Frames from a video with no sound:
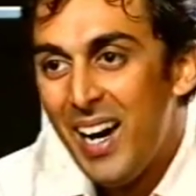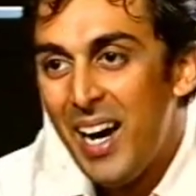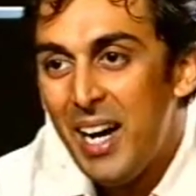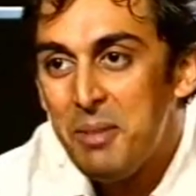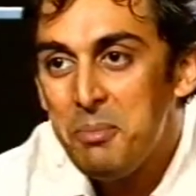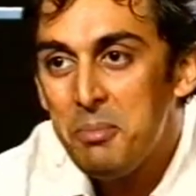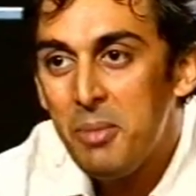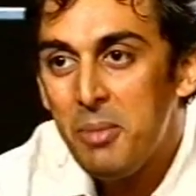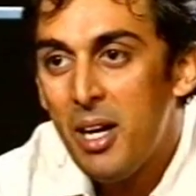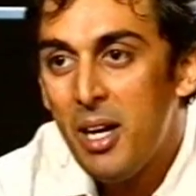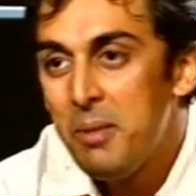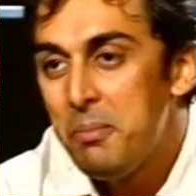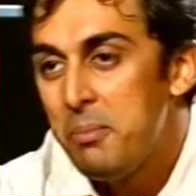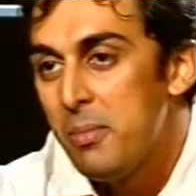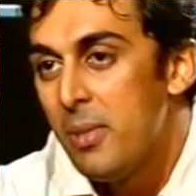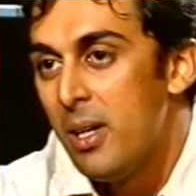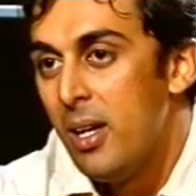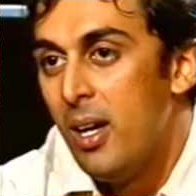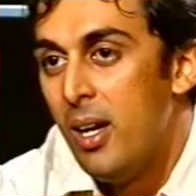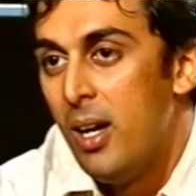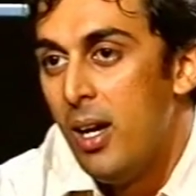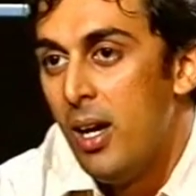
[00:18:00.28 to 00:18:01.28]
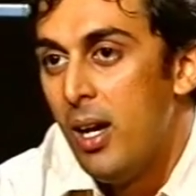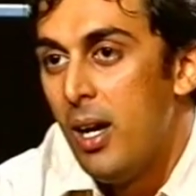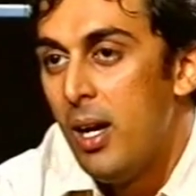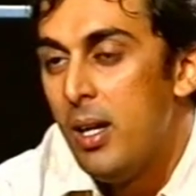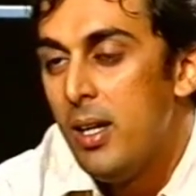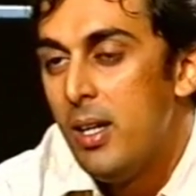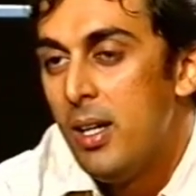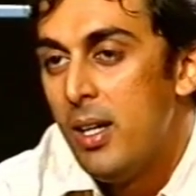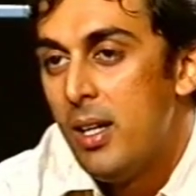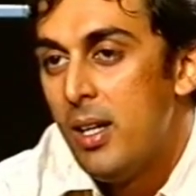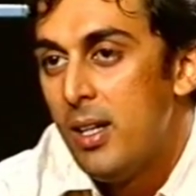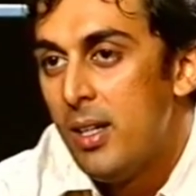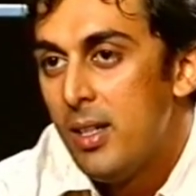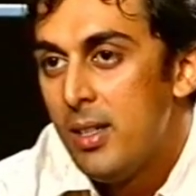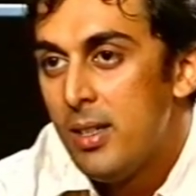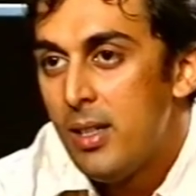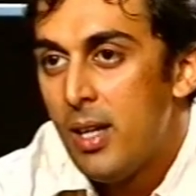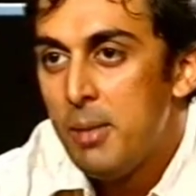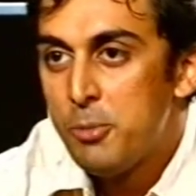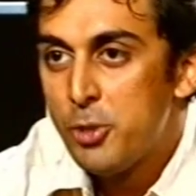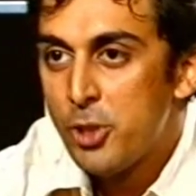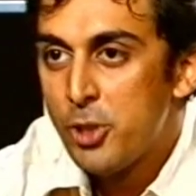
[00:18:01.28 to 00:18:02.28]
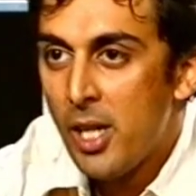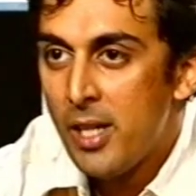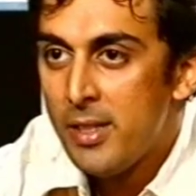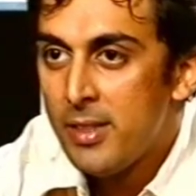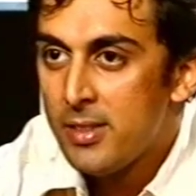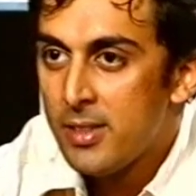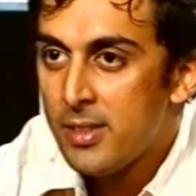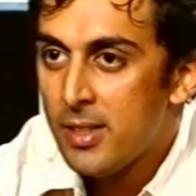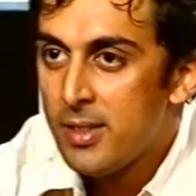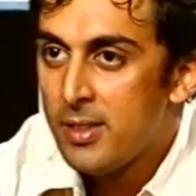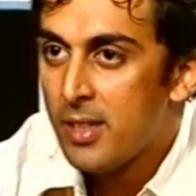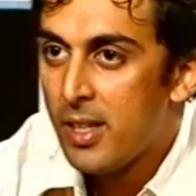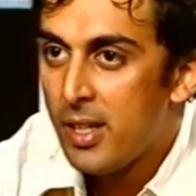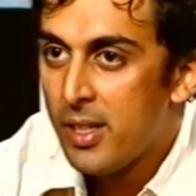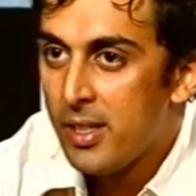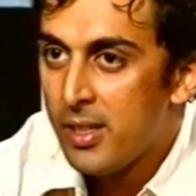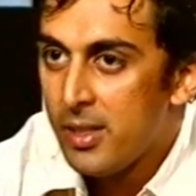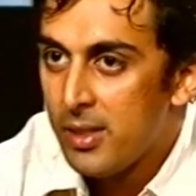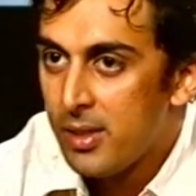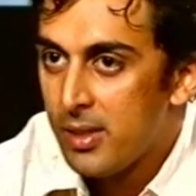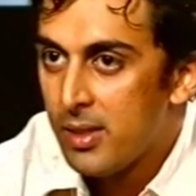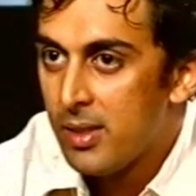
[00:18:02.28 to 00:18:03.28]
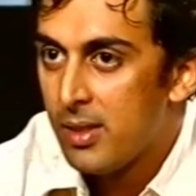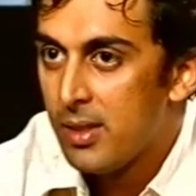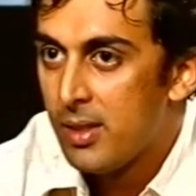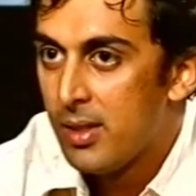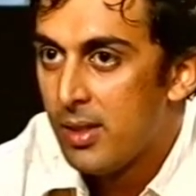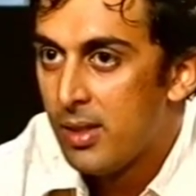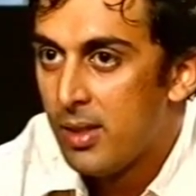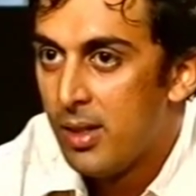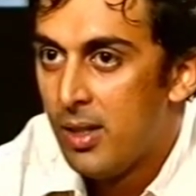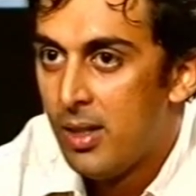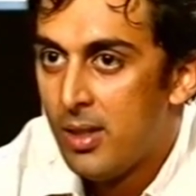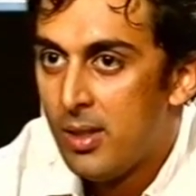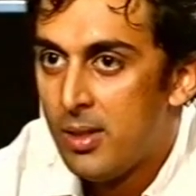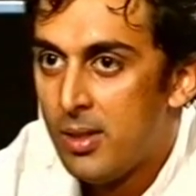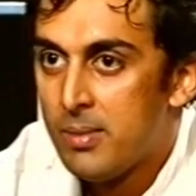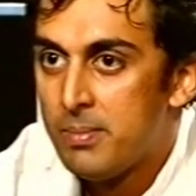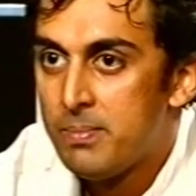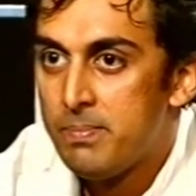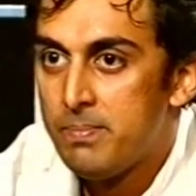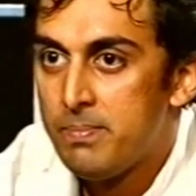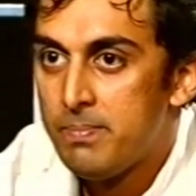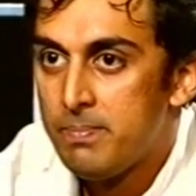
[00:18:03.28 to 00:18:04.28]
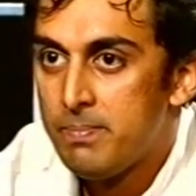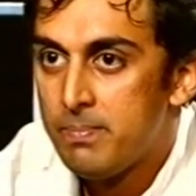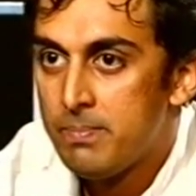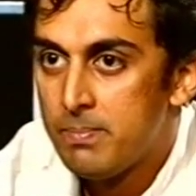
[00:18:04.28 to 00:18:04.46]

I'm, I'm, uh, I'm shy in the sense I, um,